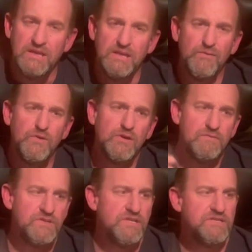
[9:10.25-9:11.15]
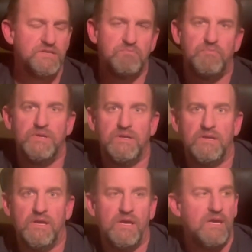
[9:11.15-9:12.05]
If you have Jesus
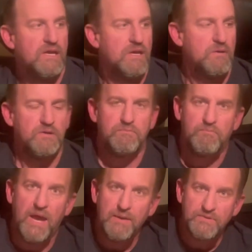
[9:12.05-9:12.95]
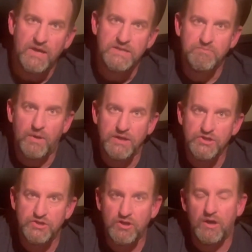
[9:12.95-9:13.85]
being baptized by
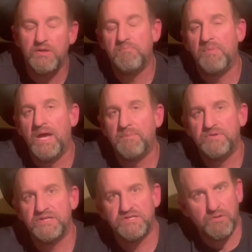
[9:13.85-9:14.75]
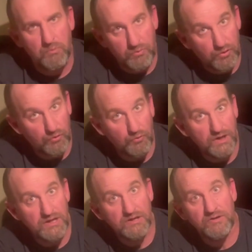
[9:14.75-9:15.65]
John the Baptist 3
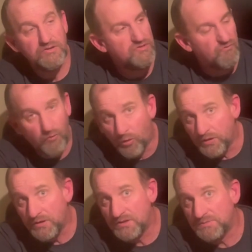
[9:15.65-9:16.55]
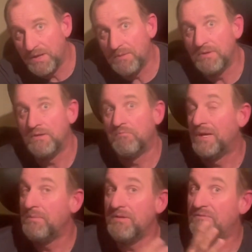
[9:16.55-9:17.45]
years, 4 years maybe
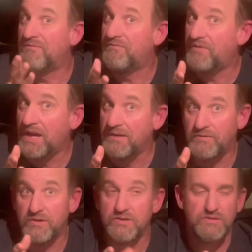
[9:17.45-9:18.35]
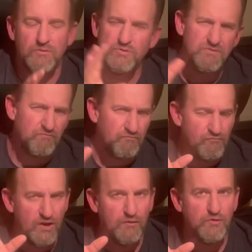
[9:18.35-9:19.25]
even 5 years, which
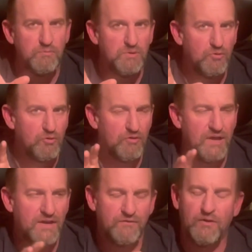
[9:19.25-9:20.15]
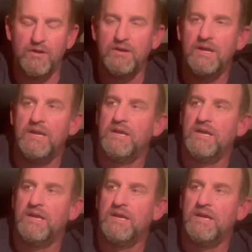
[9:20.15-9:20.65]
very few people go that far,